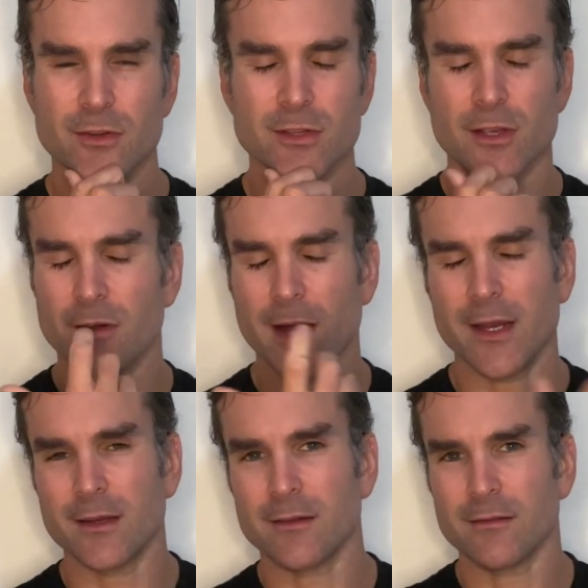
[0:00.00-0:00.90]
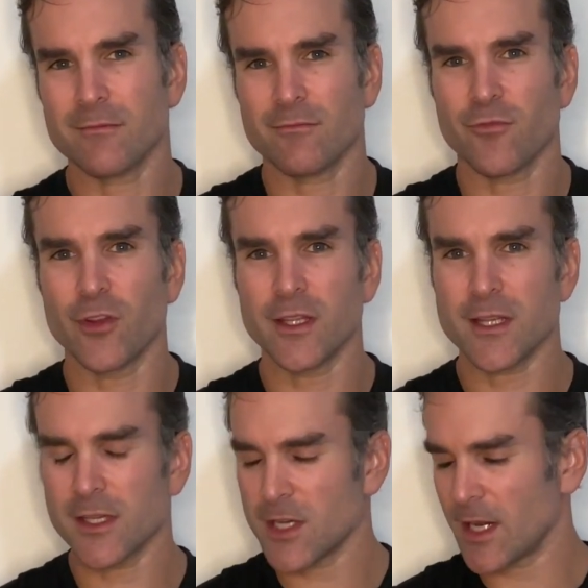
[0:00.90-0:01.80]
So I didn't really
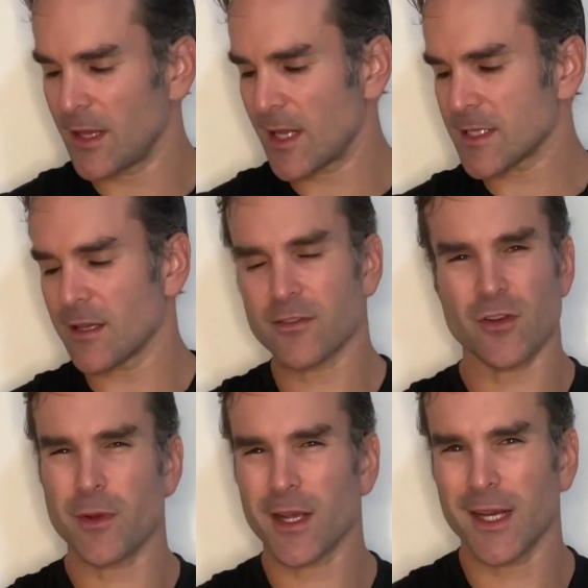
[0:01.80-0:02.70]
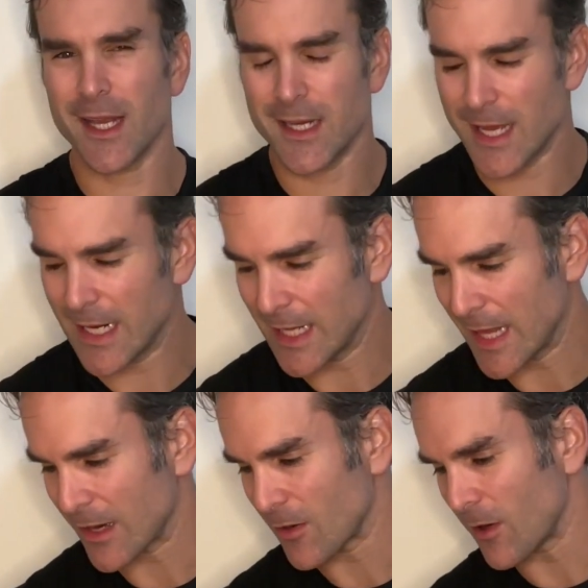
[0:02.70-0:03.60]
touch any of that stuff, so I'm not going to get into any of
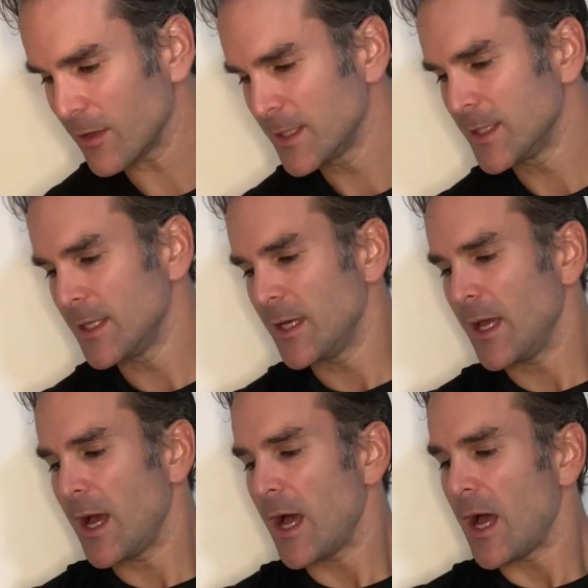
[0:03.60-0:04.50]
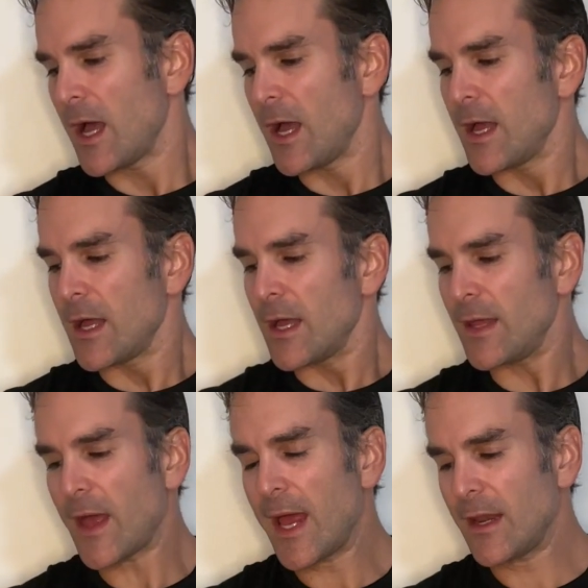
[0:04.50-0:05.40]
that at all. And
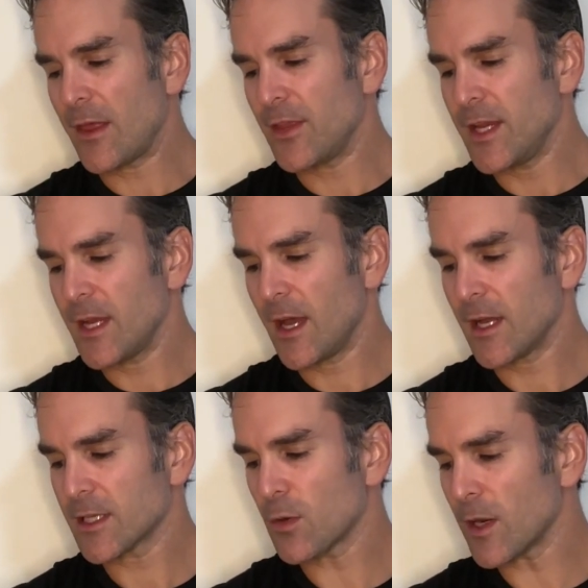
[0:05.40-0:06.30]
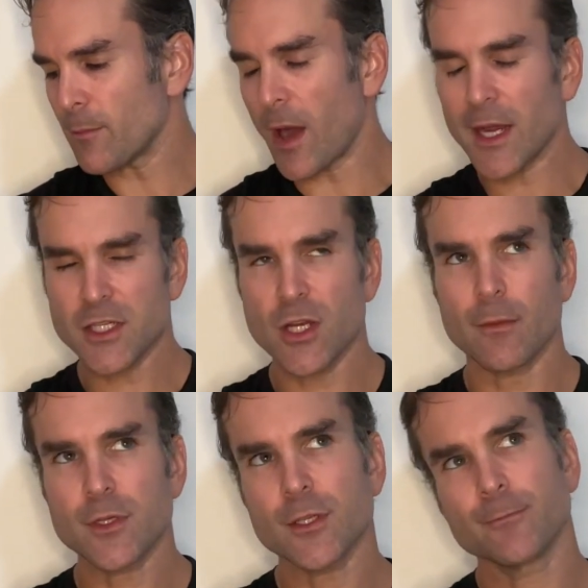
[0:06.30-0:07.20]
then the 20 box
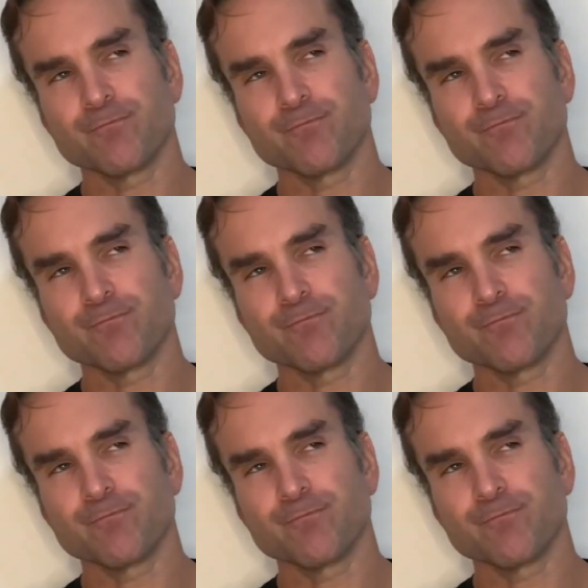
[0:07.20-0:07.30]
jumps.